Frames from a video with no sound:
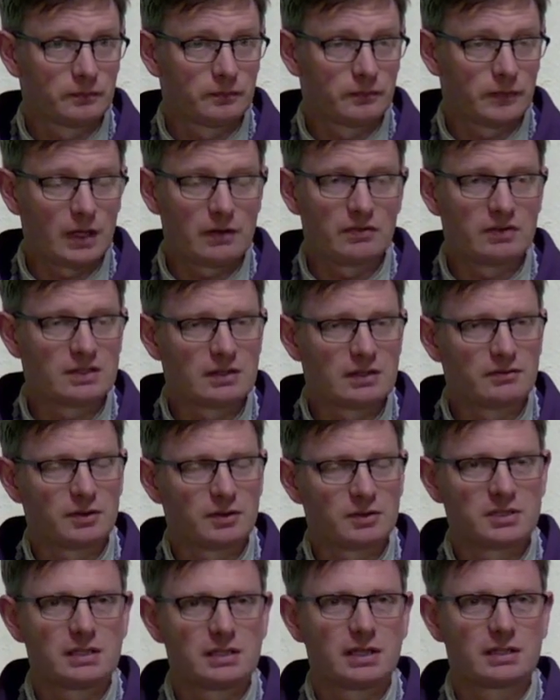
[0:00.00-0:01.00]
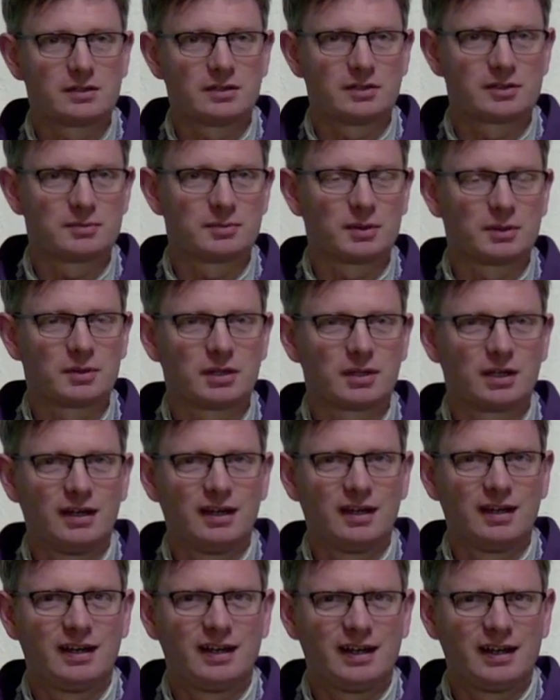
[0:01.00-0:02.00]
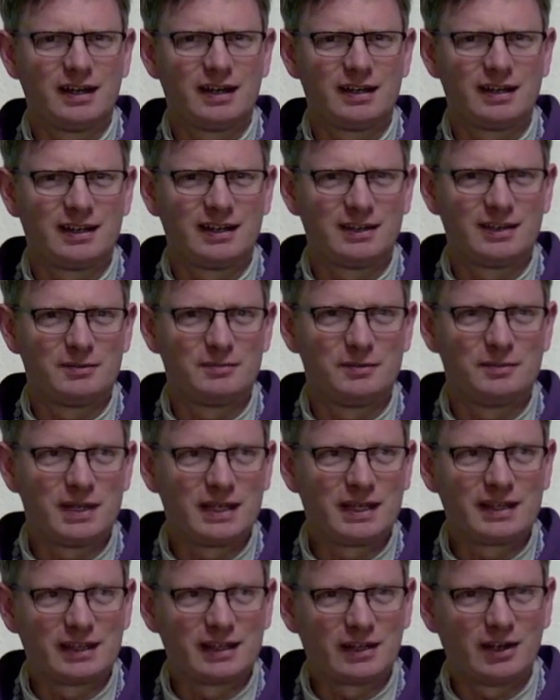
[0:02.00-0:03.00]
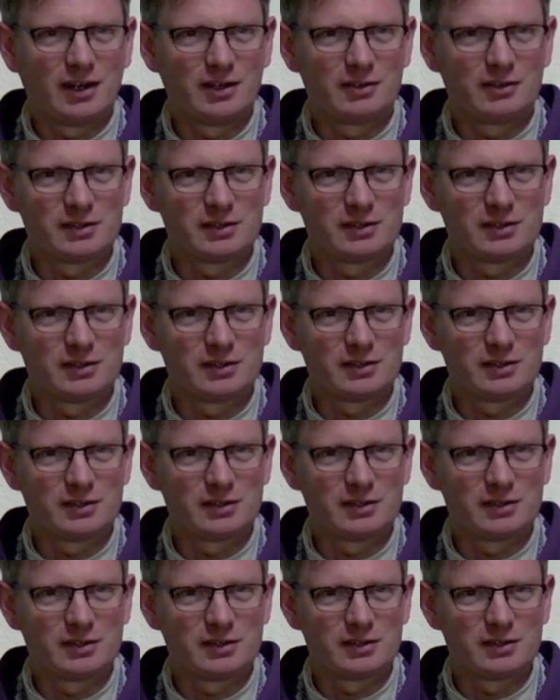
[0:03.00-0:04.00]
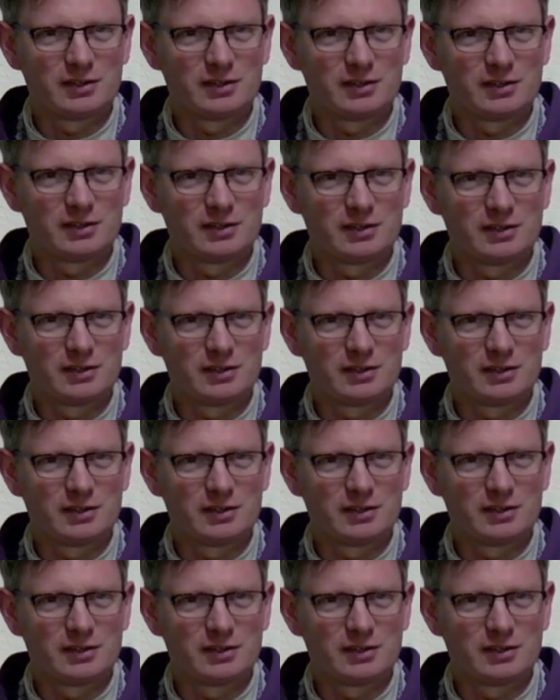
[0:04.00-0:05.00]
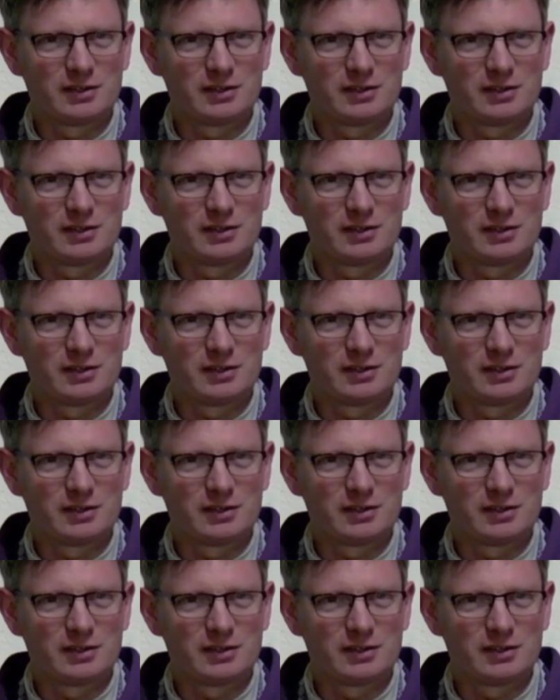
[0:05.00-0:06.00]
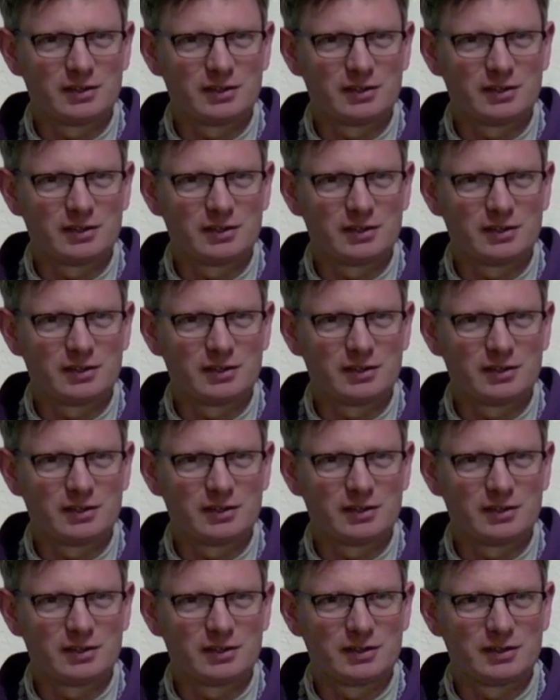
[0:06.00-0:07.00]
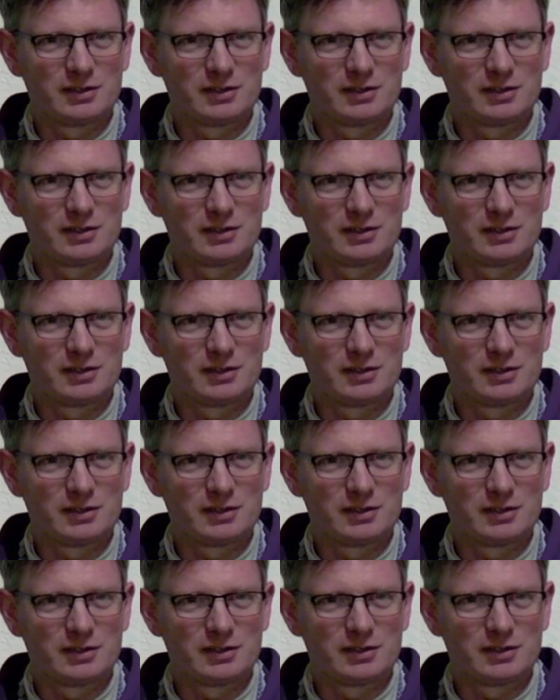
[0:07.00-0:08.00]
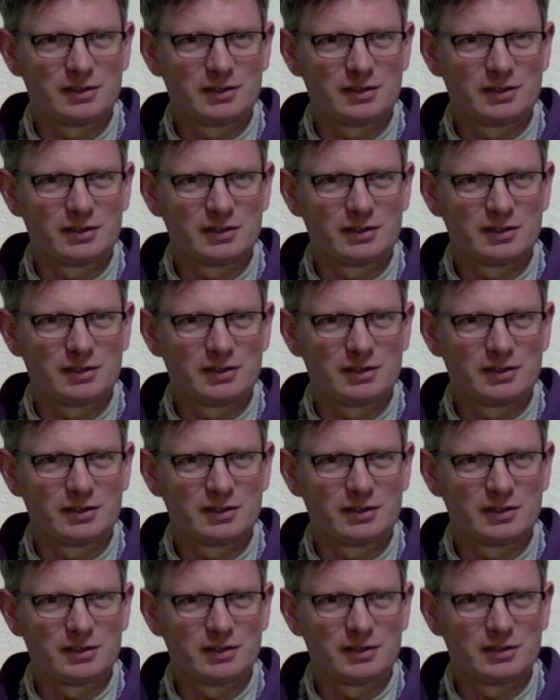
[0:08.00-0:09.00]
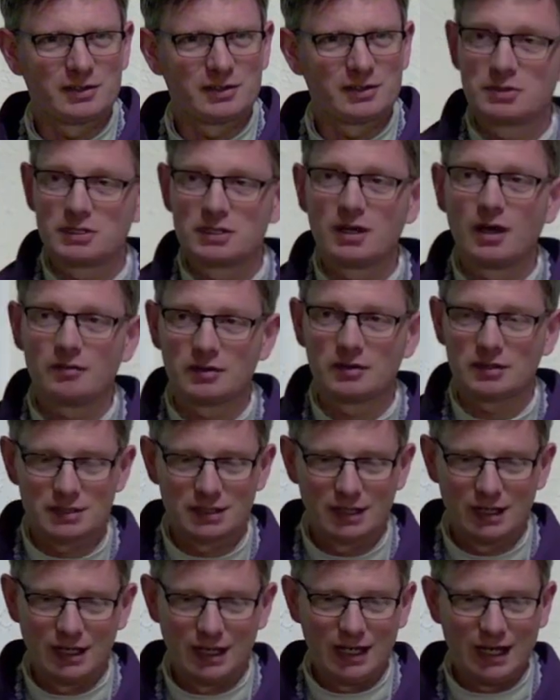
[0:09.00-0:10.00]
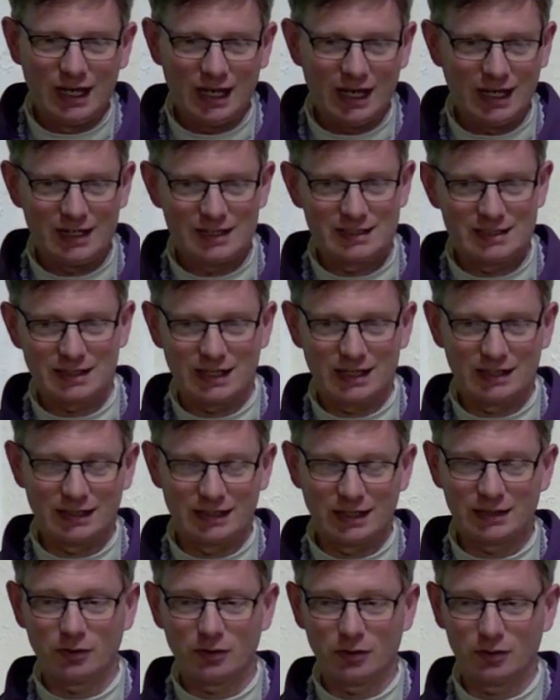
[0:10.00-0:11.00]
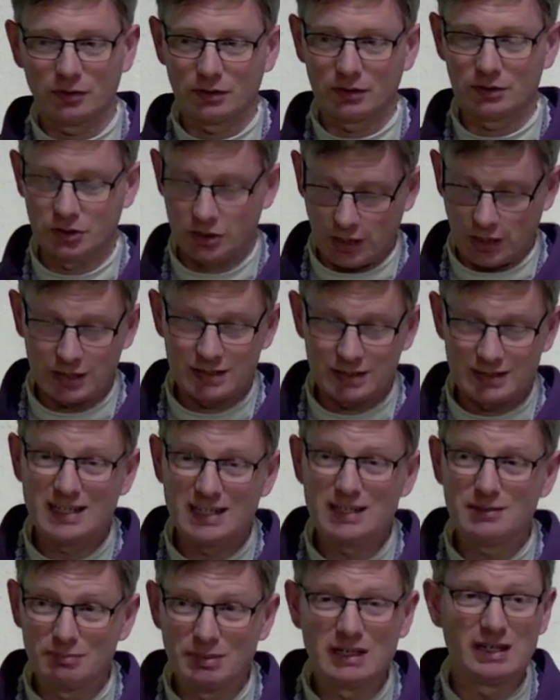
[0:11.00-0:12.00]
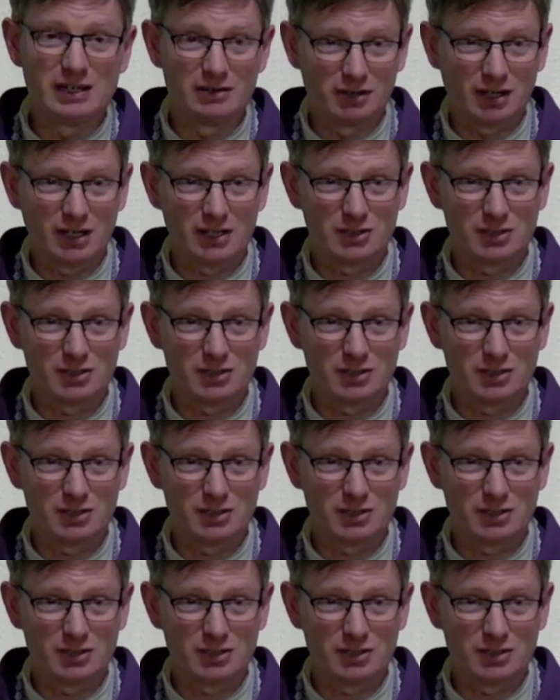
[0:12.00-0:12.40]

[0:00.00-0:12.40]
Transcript: Even Saint Faustina talks about uh, being in the convent and certain other sisters spying on her. So when she, well, another, there's another situation where she was a novice, and uh, they thought she had T B, right?